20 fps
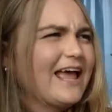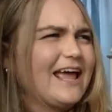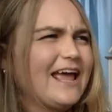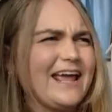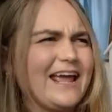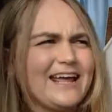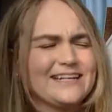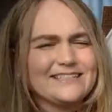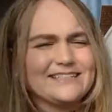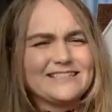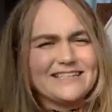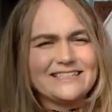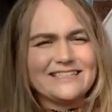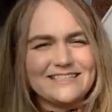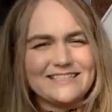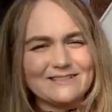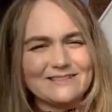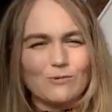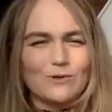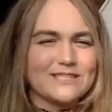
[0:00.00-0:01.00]
and it
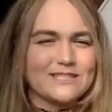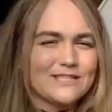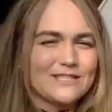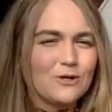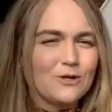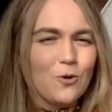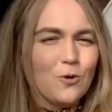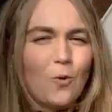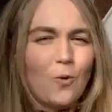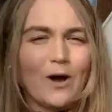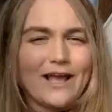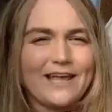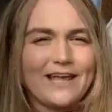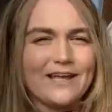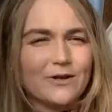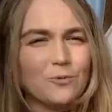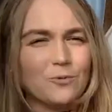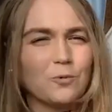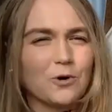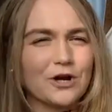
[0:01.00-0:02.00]
wasn't quite
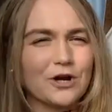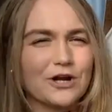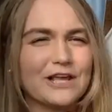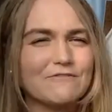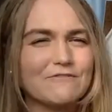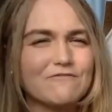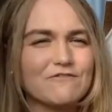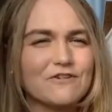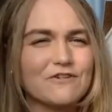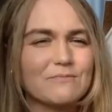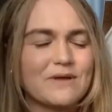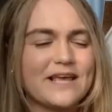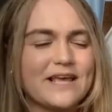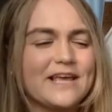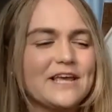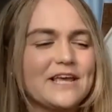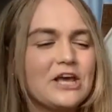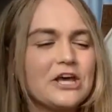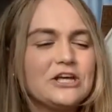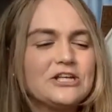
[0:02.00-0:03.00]
working for
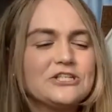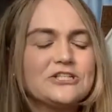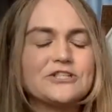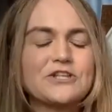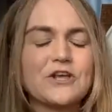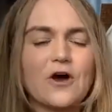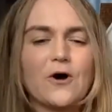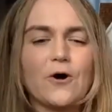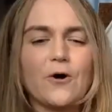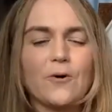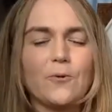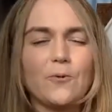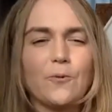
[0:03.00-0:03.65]
me so yeah.